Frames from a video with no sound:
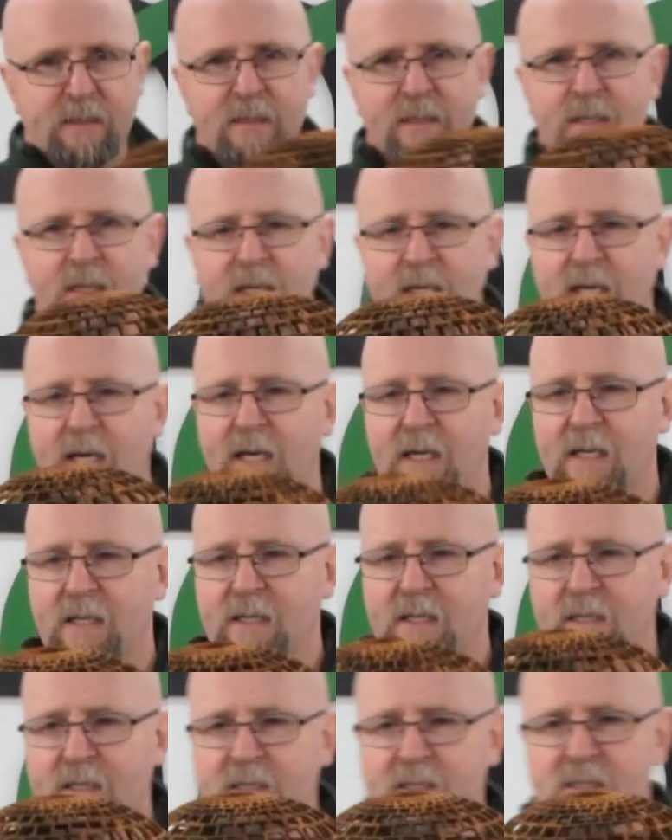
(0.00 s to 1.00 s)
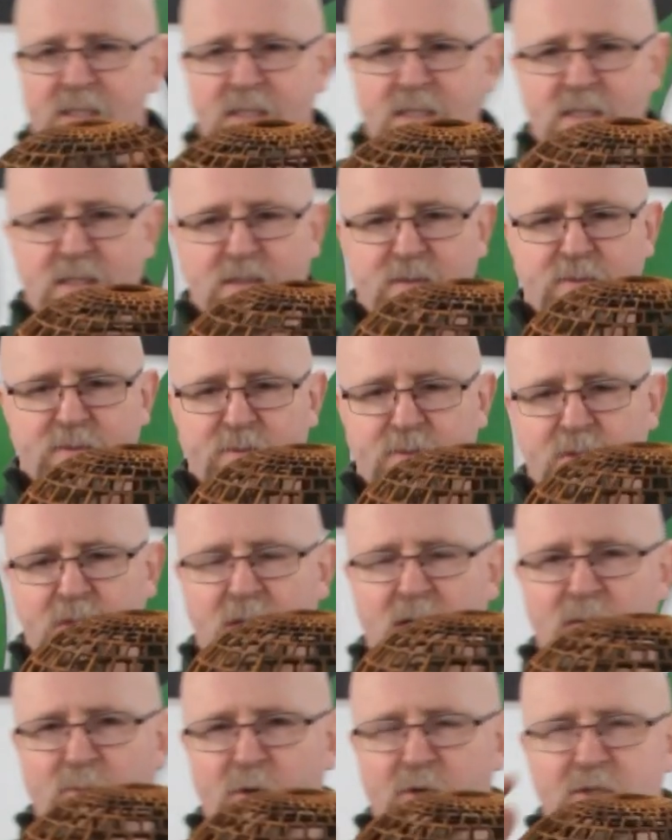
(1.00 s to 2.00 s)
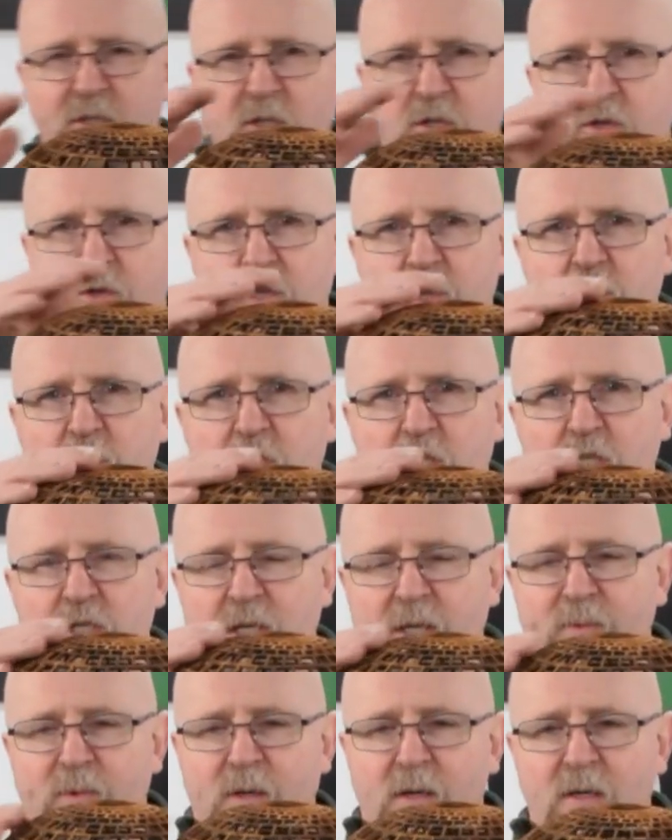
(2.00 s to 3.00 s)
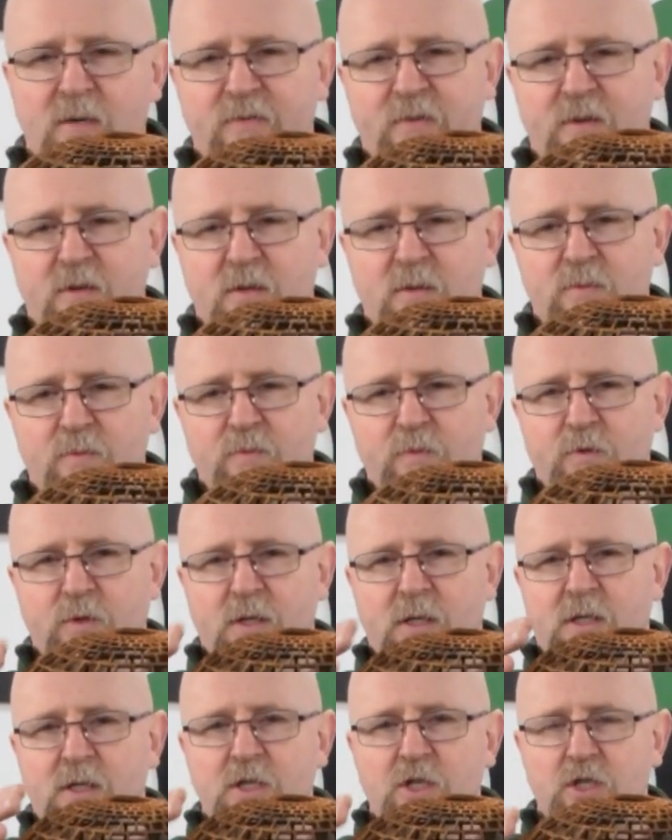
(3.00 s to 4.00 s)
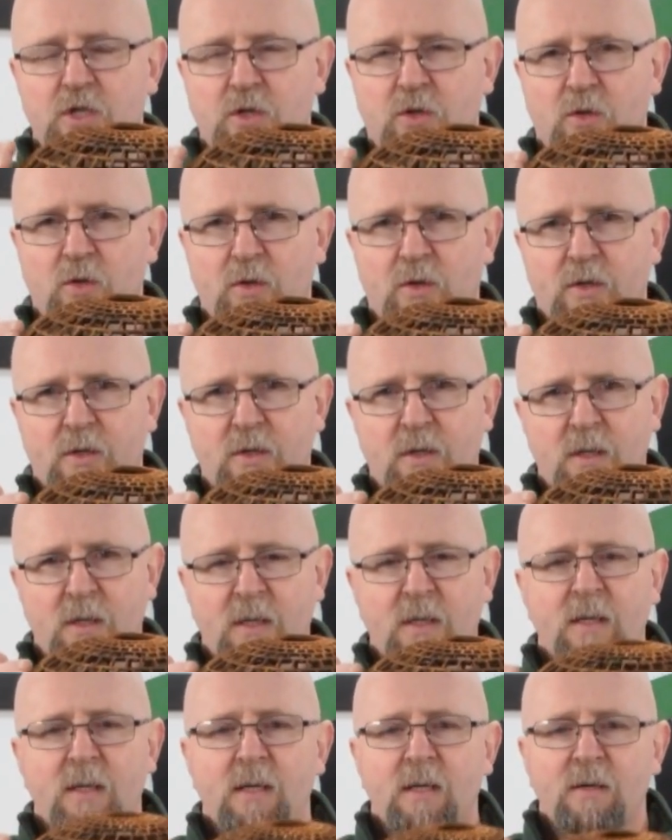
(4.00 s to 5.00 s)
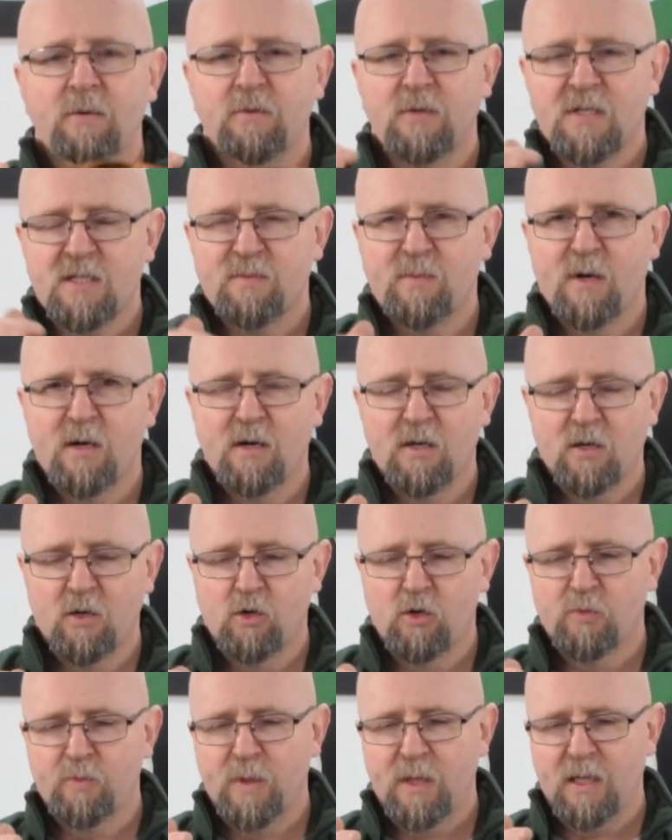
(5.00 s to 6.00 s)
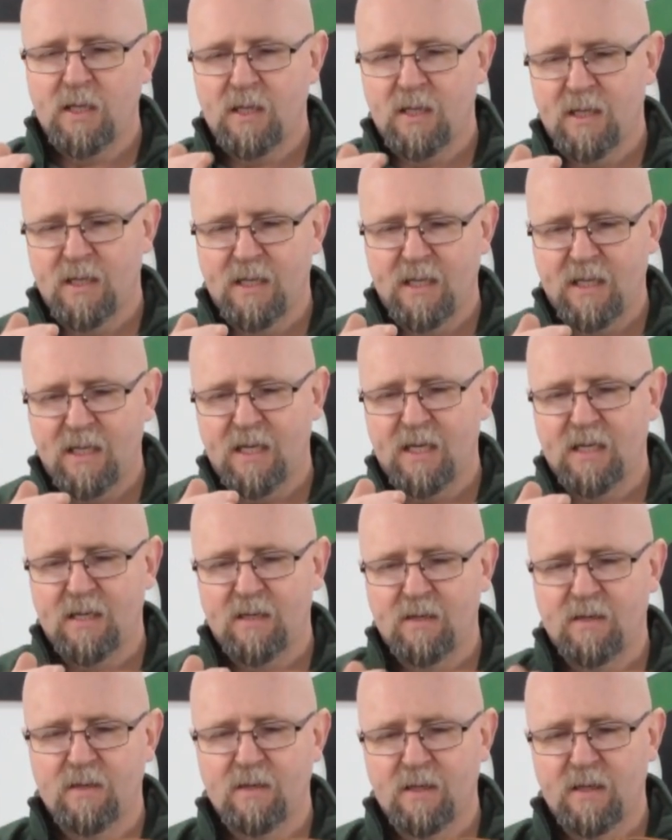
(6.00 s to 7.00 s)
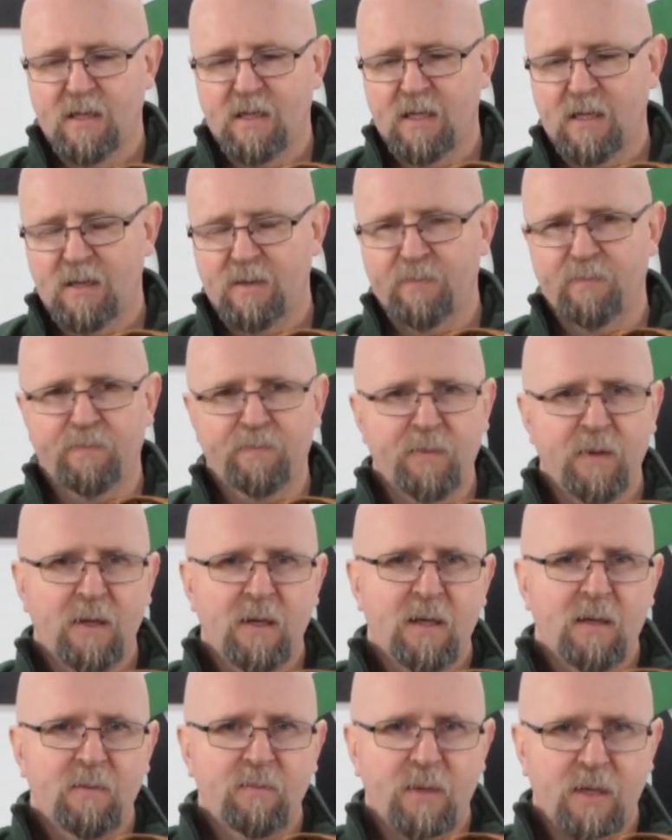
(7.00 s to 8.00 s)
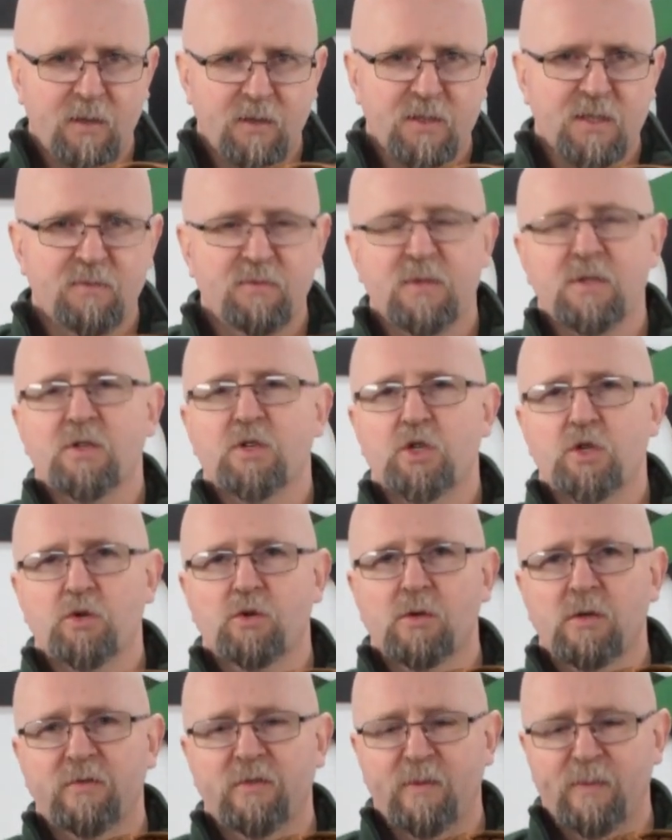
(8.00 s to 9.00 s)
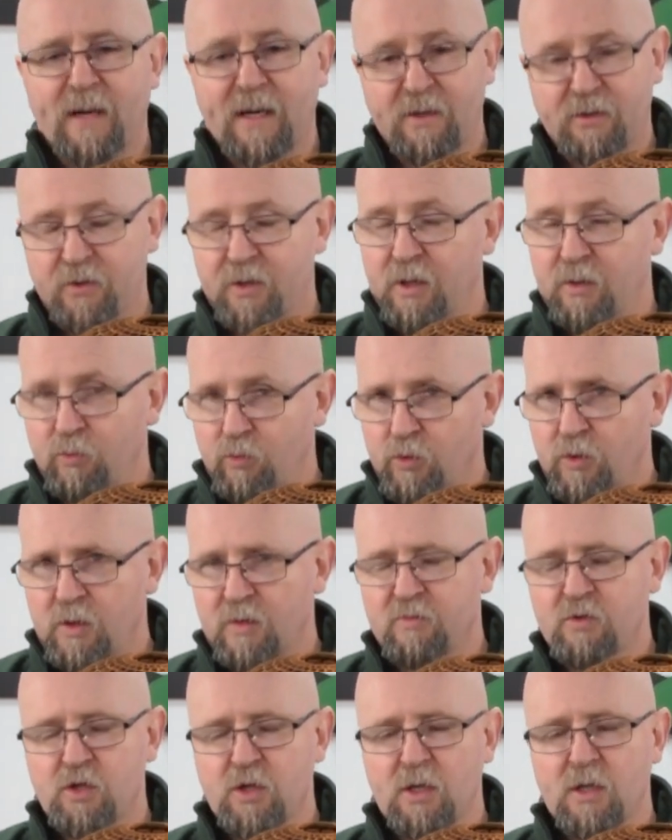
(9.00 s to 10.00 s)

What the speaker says: Again, it's almost a traditional shape hollow form with a high shoulder, with a small opening, and again, because I was unsure of the pattern, I wouldn't have drilled the